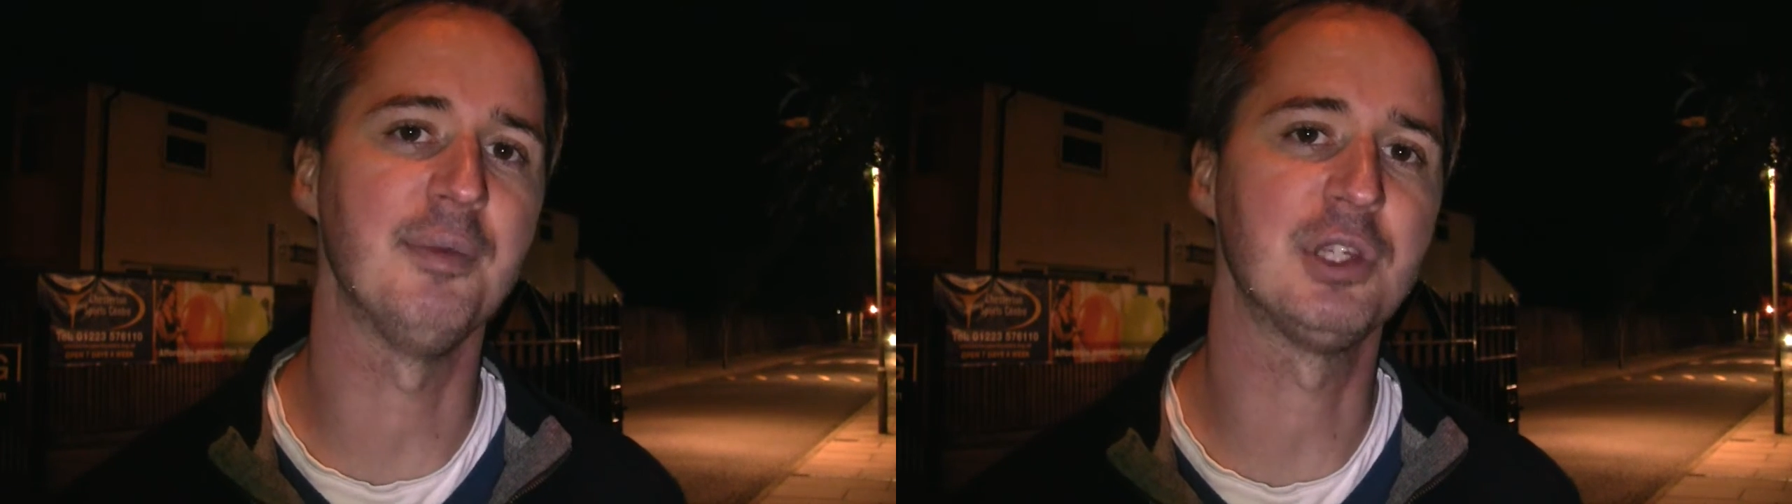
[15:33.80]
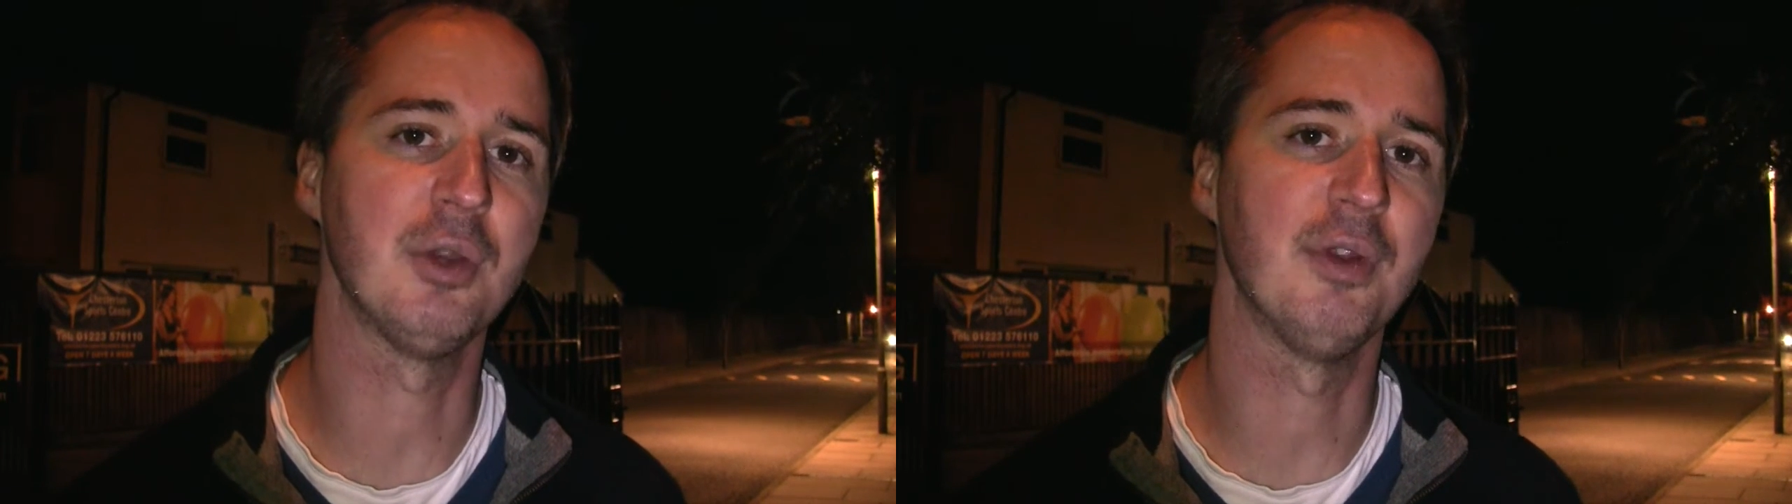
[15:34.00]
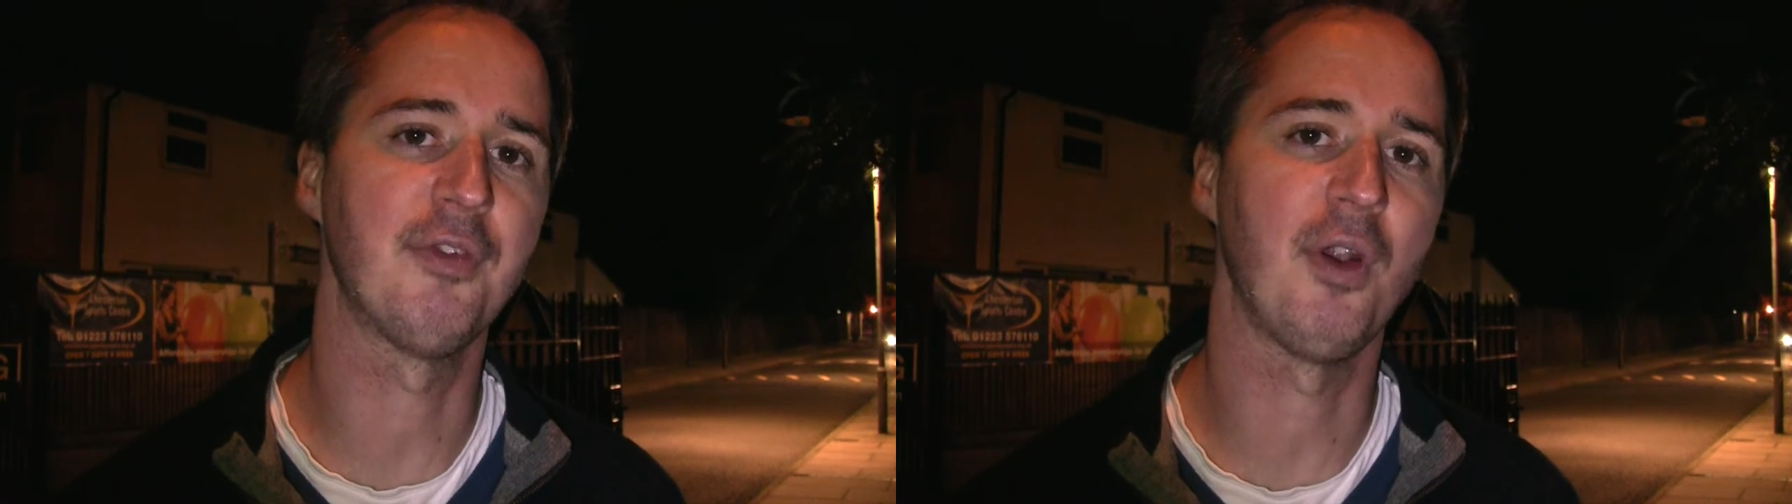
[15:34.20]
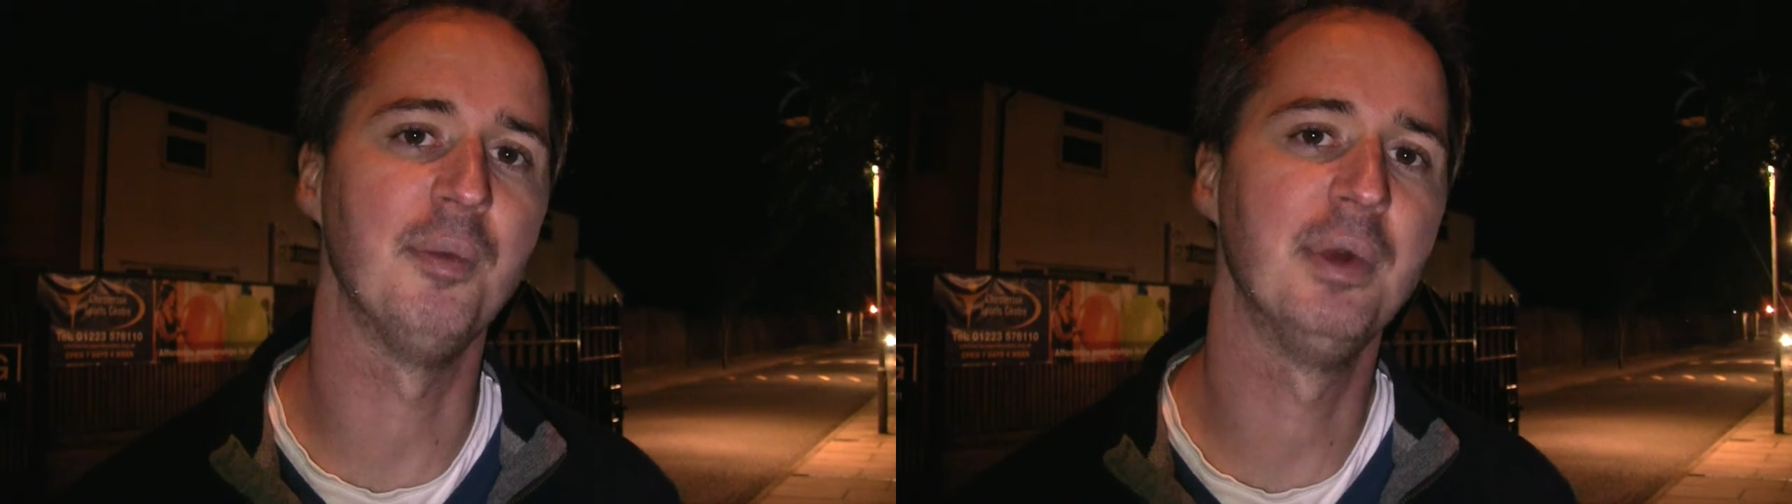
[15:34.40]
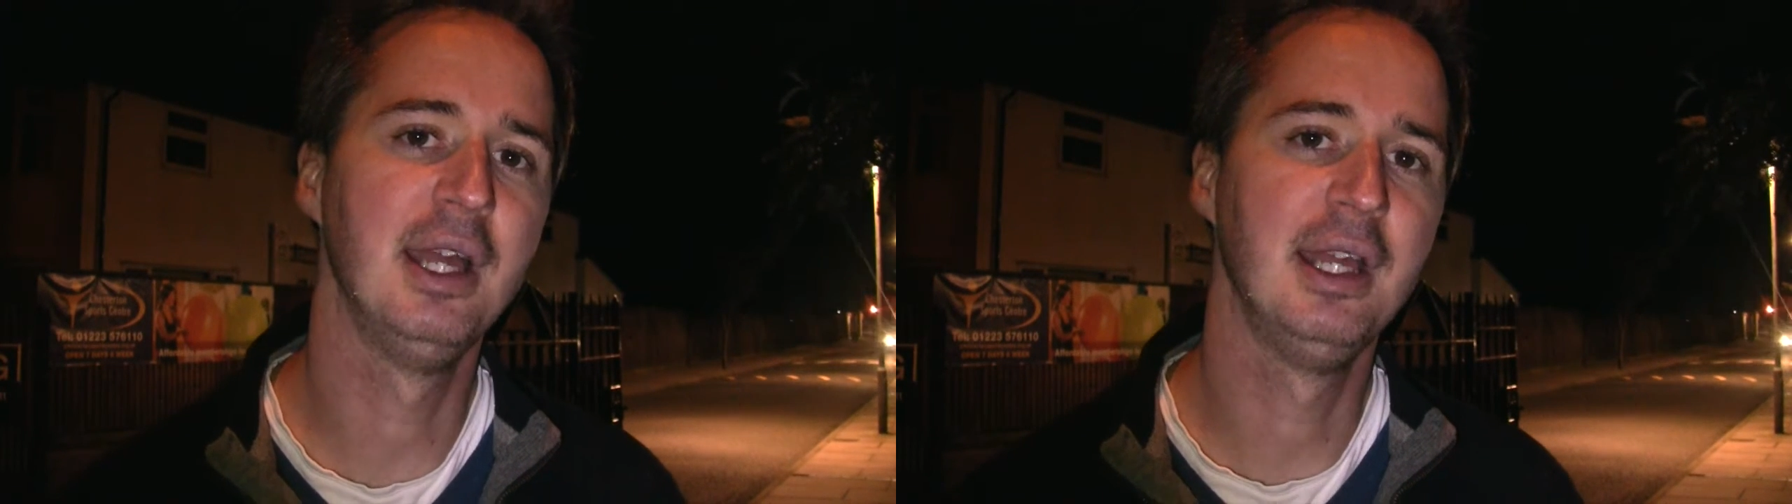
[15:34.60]
to and
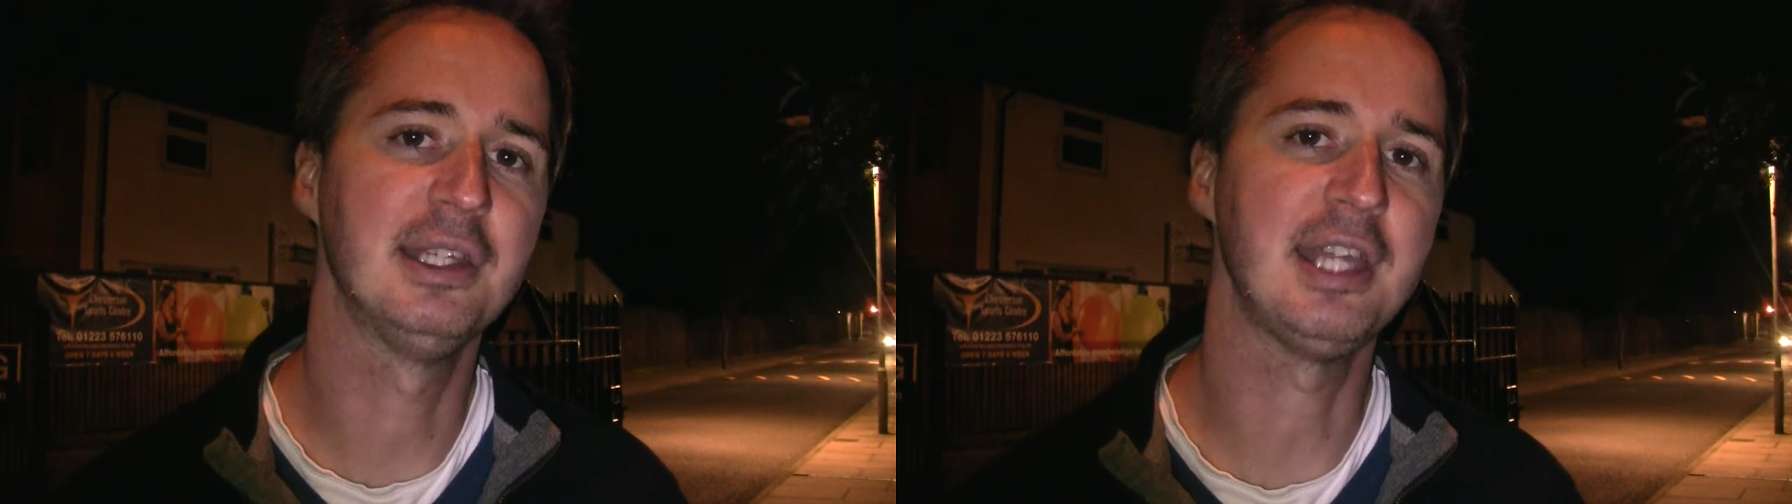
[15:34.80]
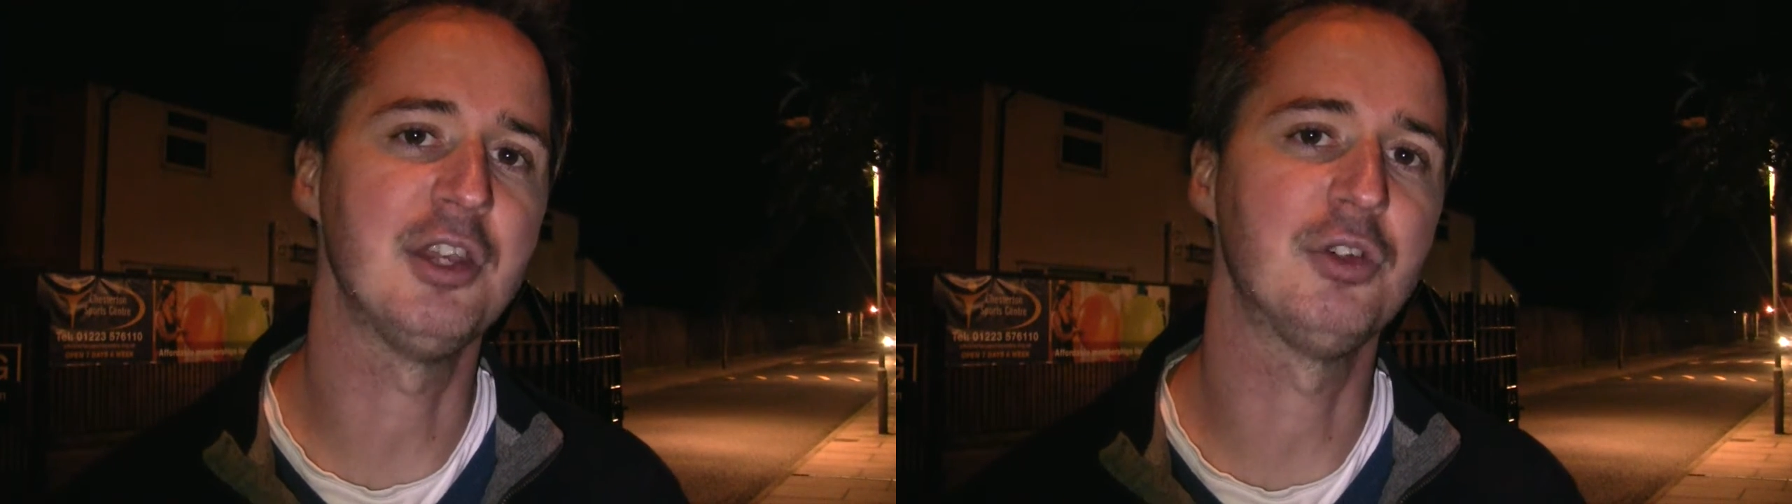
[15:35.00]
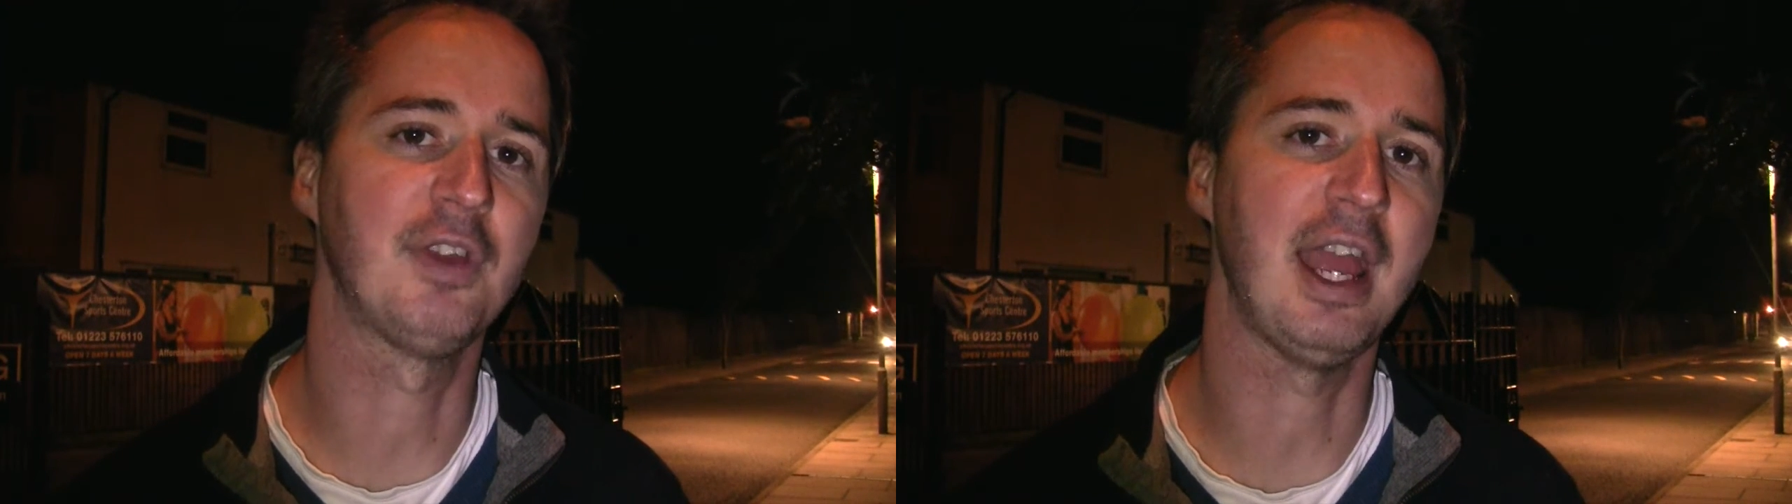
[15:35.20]
from the centre of